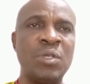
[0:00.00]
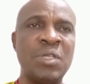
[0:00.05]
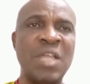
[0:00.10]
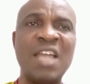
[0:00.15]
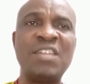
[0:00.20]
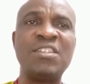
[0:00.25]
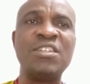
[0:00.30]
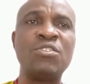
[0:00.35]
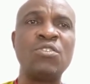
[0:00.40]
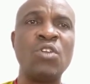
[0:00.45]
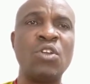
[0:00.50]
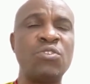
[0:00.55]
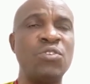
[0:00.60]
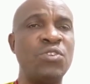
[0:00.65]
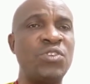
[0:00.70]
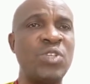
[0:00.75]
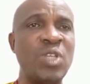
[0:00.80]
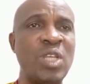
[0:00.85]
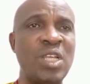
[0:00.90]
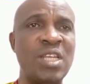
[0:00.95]
That is not to
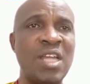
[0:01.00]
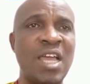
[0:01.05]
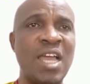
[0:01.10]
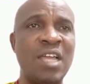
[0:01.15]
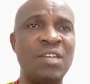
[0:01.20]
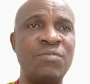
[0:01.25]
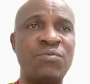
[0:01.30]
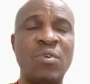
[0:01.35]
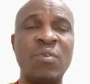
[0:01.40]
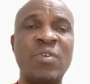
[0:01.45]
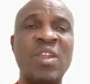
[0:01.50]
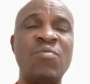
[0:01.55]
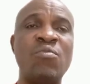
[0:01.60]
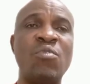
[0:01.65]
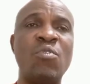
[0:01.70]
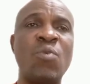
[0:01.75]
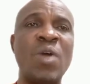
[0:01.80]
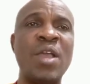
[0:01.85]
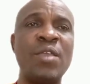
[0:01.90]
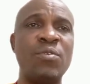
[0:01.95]
say that from
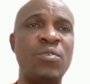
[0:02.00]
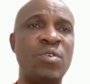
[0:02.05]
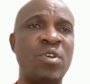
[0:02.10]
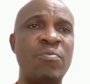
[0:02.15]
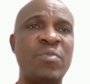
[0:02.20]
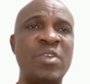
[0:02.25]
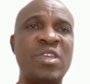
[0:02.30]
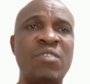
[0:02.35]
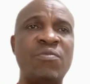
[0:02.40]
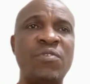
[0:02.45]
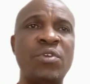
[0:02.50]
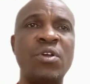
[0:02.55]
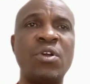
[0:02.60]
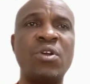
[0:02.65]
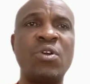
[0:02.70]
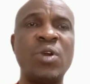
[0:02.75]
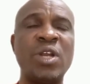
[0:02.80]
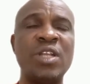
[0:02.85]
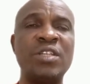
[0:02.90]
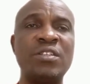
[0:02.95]
level 1 you will not be giving your
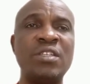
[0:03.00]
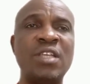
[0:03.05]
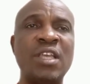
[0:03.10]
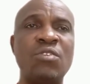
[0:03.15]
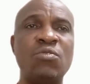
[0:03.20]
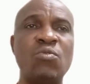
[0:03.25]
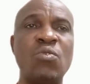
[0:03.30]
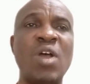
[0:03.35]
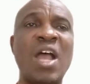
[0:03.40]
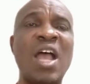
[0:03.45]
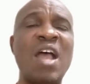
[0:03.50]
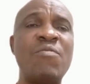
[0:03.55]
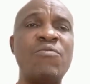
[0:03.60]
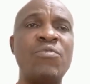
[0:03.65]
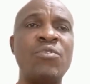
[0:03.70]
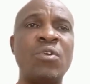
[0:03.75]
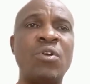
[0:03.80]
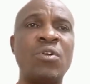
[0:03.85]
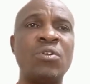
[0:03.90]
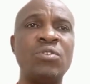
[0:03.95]
coins. Yeah, you will have
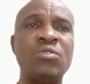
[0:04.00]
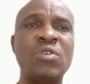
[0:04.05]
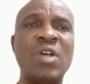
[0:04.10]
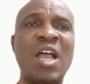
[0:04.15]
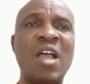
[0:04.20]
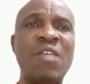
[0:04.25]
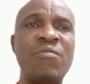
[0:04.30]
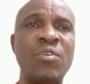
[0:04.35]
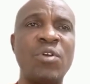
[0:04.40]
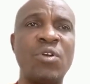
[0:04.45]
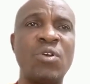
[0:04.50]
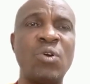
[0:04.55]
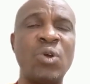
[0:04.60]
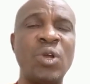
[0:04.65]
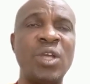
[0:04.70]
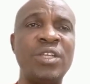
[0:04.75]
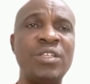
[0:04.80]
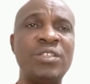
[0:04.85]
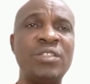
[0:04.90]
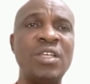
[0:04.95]
your
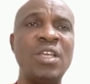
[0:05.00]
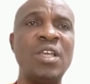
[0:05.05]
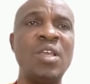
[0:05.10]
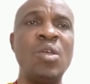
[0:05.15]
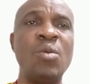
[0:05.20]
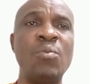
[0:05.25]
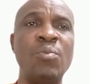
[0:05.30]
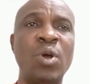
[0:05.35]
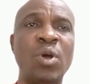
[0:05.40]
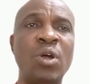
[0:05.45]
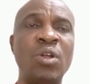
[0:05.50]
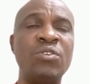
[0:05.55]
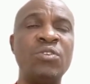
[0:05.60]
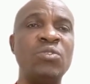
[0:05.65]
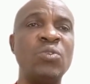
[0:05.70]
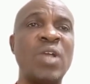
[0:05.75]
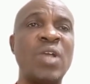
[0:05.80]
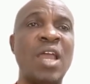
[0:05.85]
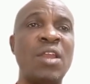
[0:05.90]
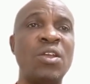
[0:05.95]
coins, but
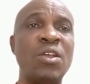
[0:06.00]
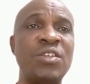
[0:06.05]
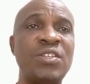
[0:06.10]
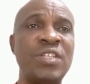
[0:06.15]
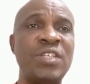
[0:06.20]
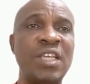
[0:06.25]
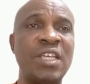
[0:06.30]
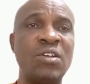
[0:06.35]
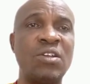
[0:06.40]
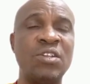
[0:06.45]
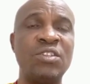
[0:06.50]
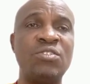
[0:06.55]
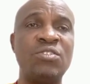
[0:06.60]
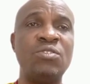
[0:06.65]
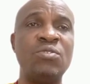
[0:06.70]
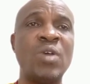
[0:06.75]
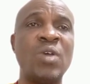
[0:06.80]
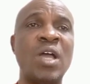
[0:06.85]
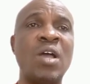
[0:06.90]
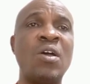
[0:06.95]
you cannot stake
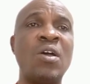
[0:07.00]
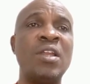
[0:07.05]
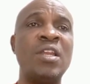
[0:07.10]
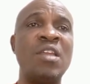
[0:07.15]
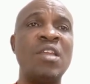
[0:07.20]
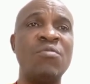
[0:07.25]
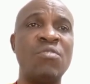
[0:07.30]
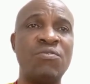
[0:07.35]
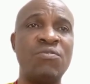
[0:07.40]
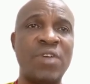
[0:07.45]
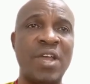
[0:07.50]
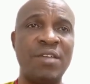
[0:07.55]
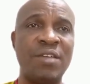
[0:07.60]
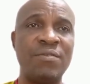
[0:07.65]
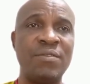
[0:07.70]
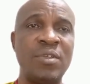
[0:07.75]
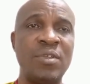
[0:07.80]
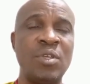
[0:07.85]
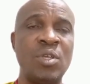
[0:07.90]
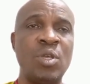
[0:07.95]
until you are on level
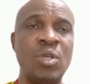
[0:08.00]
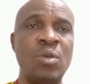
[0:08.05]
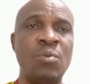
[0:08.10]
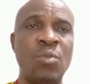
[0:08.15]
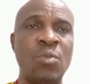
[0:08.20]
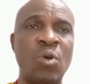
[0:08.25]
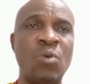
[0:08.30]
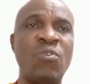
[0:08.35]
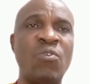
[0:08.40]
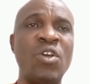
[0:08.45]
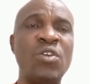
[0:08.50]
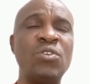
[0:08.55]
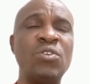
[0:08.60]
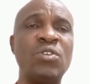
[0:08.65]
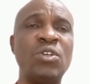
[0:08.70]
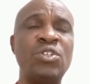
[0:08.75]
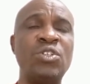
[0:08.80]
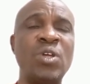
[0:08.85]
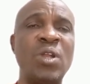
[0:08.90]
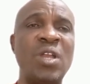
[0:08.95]
5. Well, for you
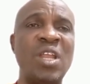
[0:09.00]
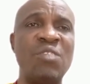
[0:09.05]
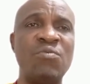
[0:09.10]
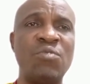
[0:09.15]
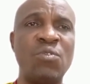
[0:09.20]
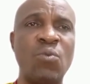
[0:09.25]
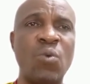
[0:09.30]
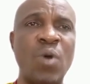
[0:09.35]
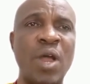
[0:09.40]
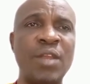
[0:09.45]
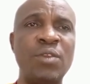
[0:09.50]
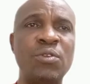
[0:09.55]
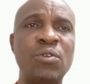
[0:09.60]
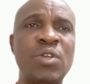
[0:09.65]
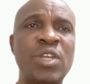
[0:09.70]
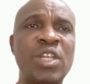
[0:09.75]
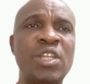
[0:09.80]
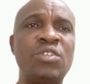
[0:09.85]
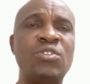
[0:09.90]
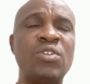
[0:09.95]
to join level 1, you
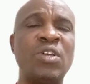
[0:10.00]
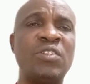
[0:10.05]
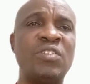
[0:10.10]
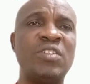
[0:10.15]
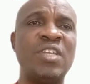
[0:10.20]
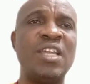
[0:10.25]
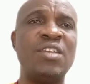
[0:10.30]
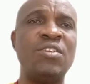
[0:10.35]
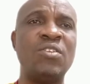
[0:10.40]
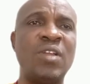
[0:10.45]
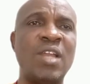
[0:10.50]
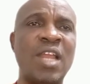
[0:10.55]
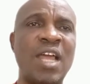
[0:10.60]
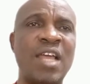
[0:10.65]
need just $10.